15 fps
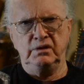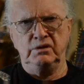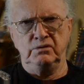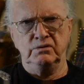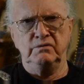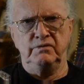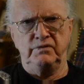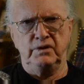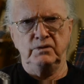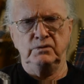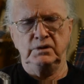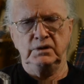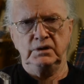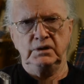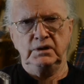good
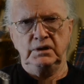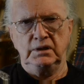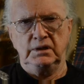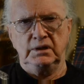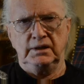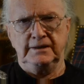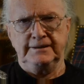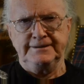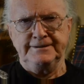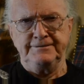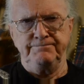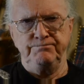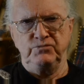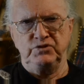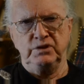folk.
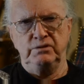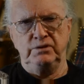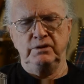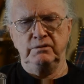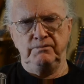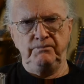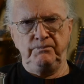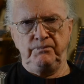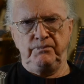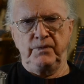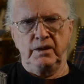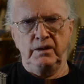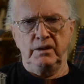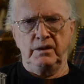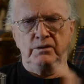So the
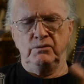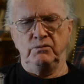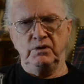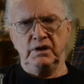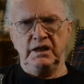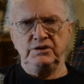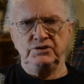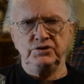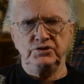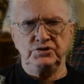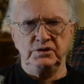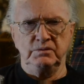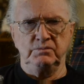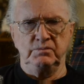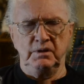
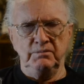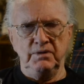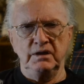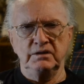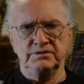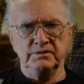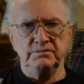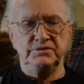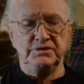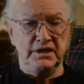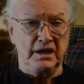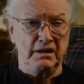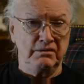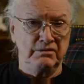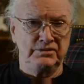relationship amongst
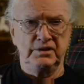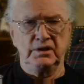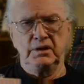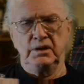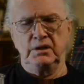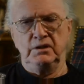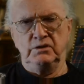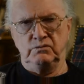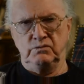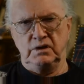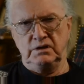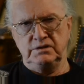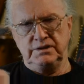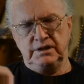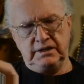themselves, as
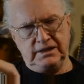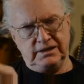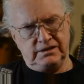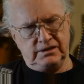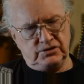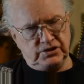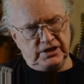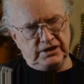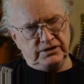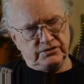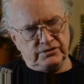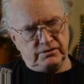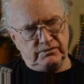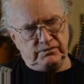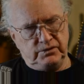well as they get to change
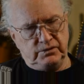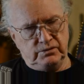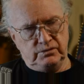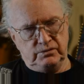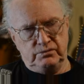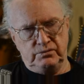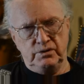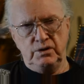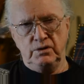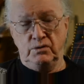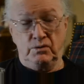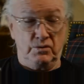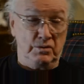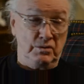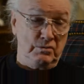their view
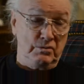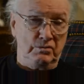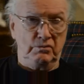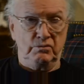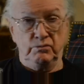or,